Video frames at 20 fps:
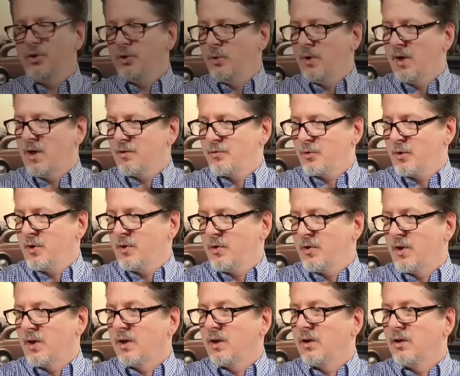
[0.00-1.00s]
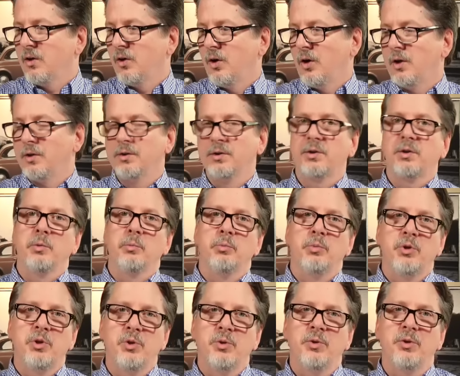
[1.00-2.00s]
to do everything on the
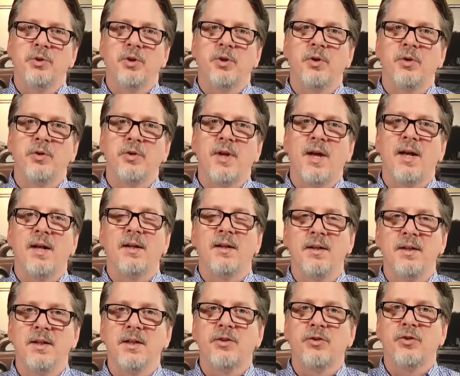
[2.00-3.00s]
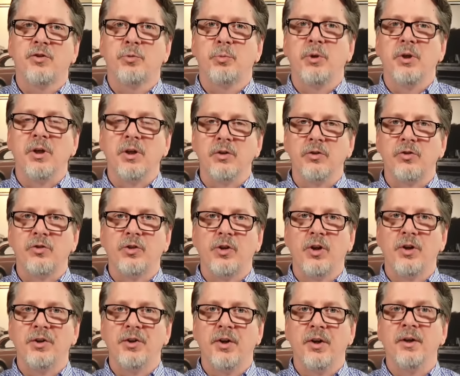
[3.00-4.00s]
computer that Linux is being
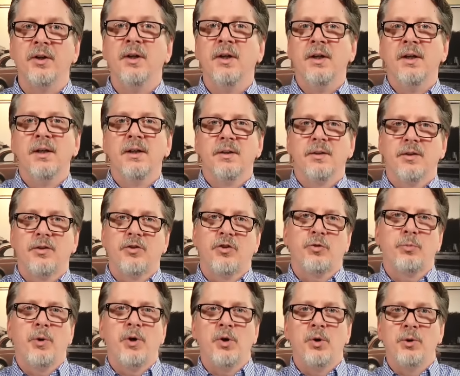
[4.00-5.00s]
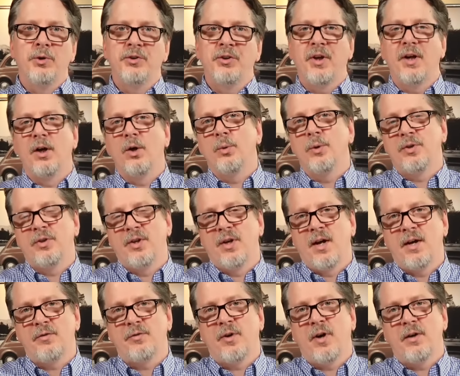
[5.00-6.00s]
installed on. This is my old Dell with the
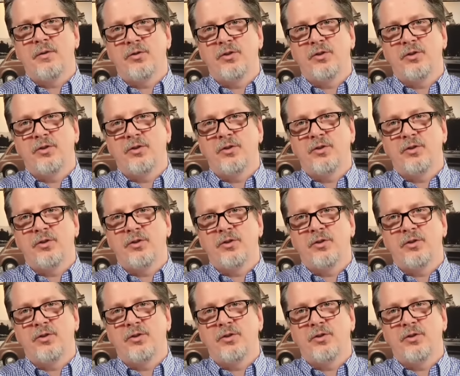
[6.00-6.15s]
i5